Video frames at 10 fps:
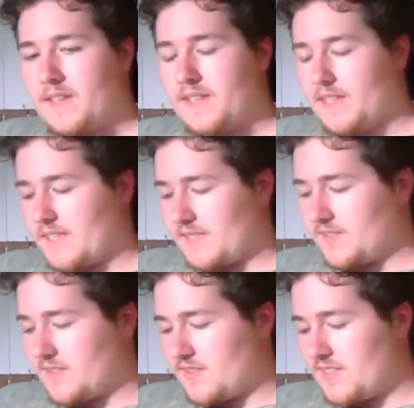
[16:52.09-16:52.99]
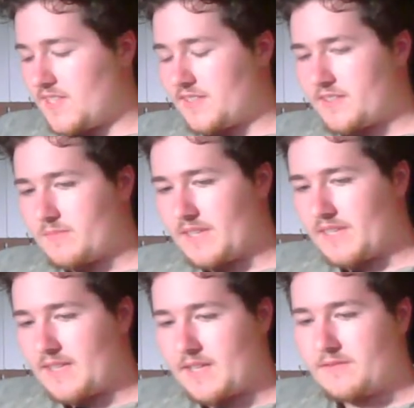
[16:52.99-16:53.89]
He gets 6 to make
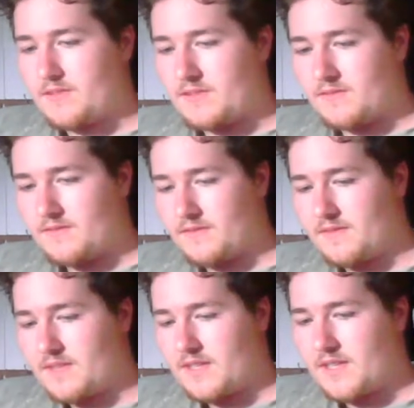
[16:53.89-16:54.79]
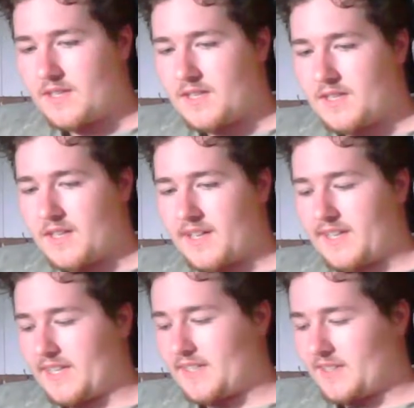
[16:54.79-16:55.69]
11. I
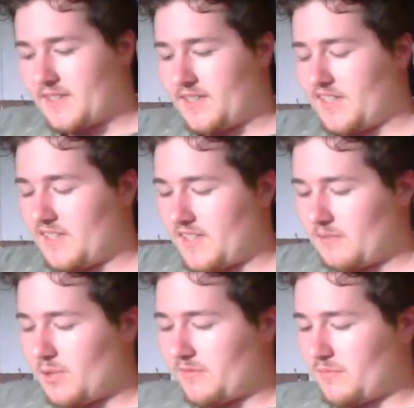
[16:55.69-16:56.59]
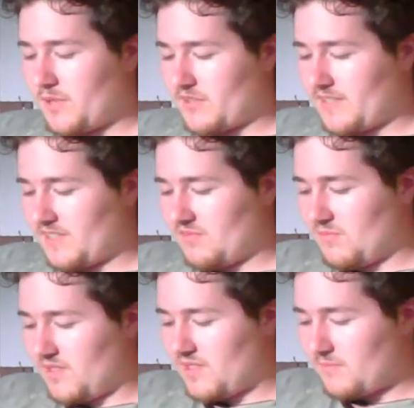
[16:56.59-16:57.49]
get 9. I won't even bother adding the
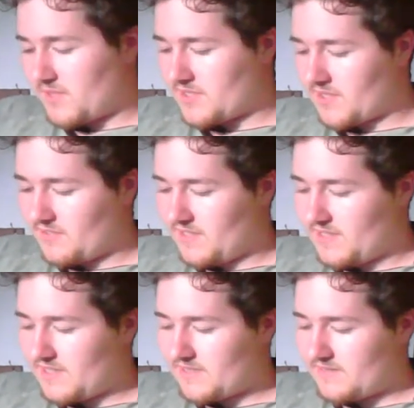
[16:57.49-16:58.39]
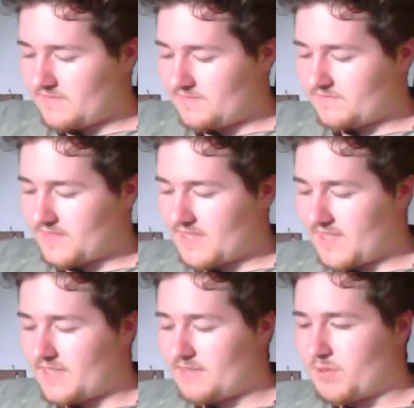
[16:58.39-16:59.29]
1 because I don't need it.
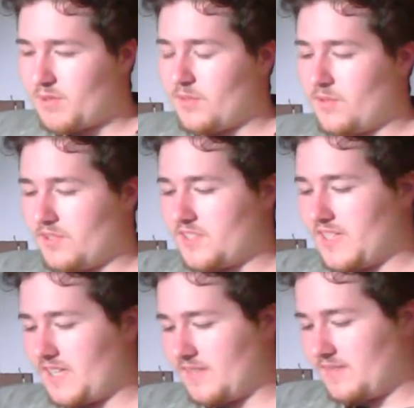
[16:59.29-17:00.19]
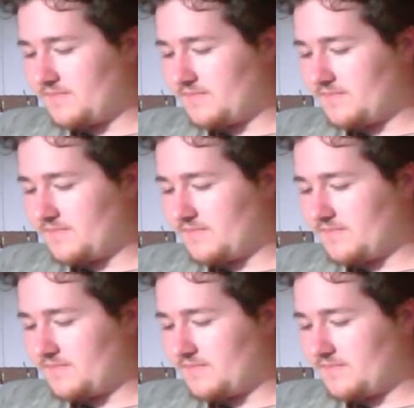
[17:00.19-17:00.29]
And both the orcs are dead.